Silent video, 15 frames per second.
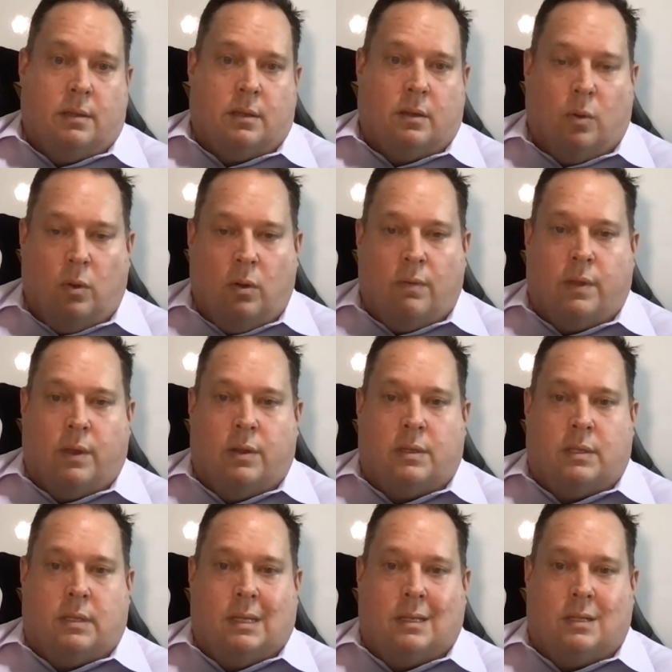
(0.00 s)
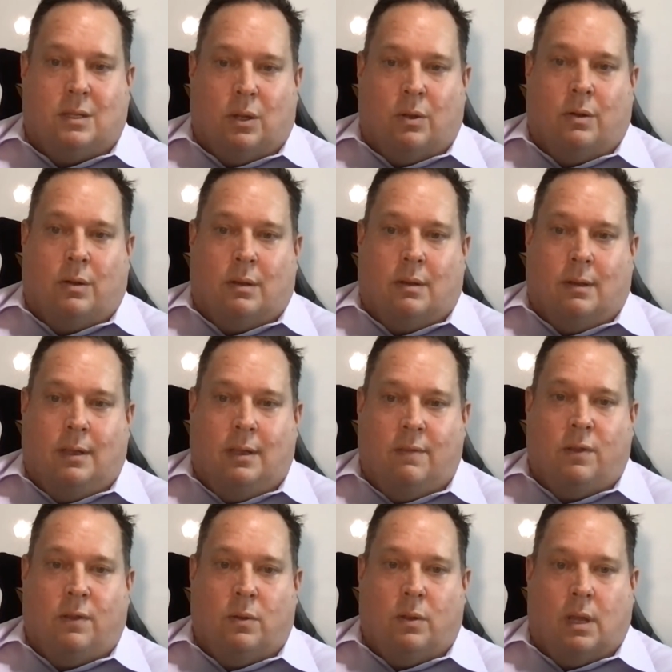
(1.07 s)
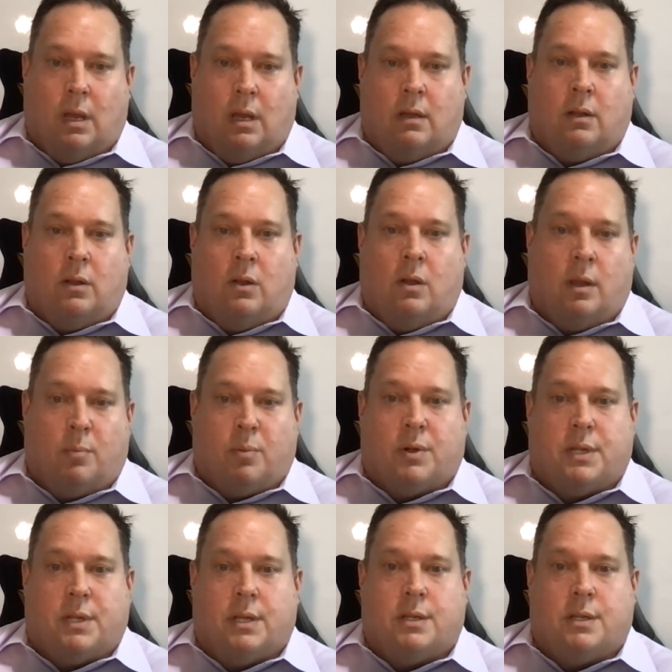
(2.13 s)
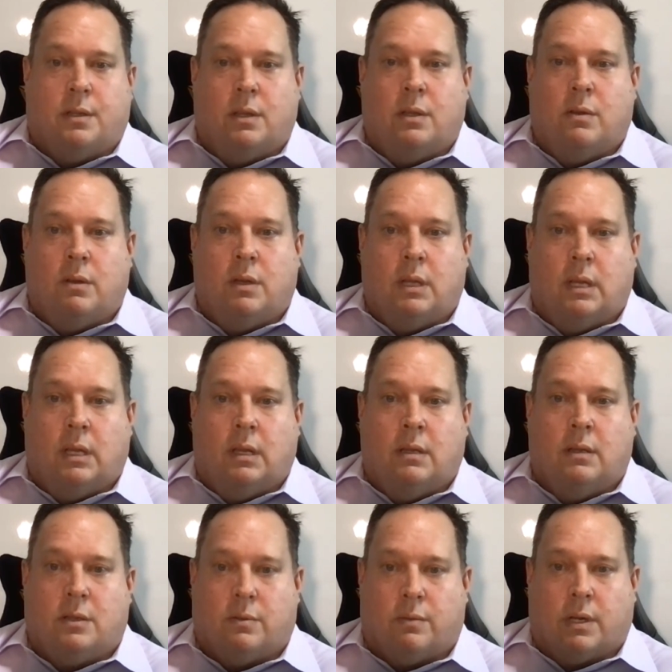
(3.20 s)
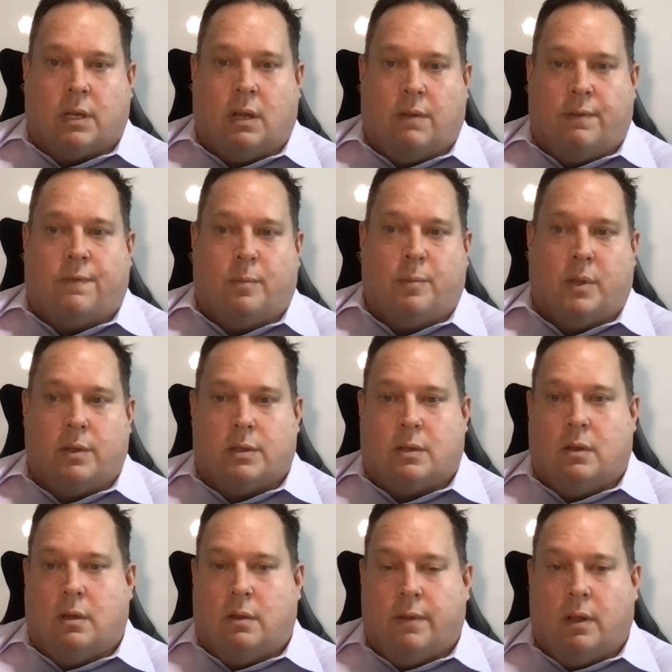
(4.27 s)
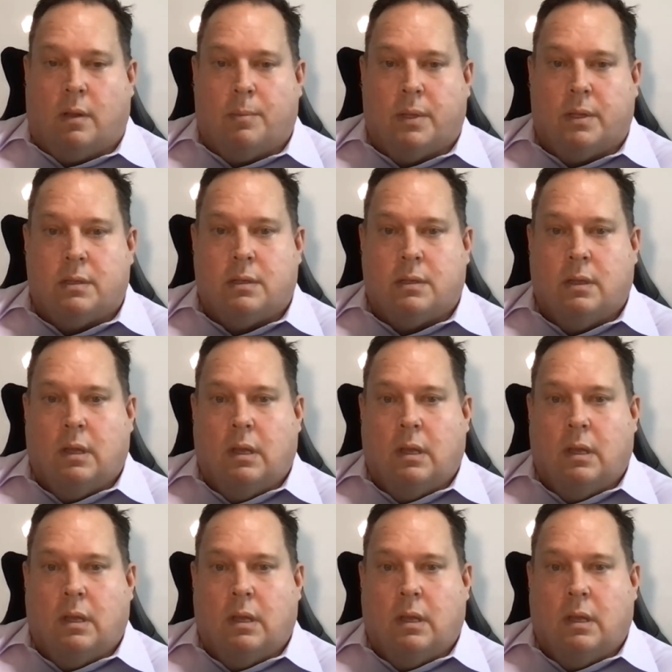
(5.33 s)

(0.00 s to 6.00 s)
So all of those things don't give you the underlying protection that you need to recover from those kind of elements.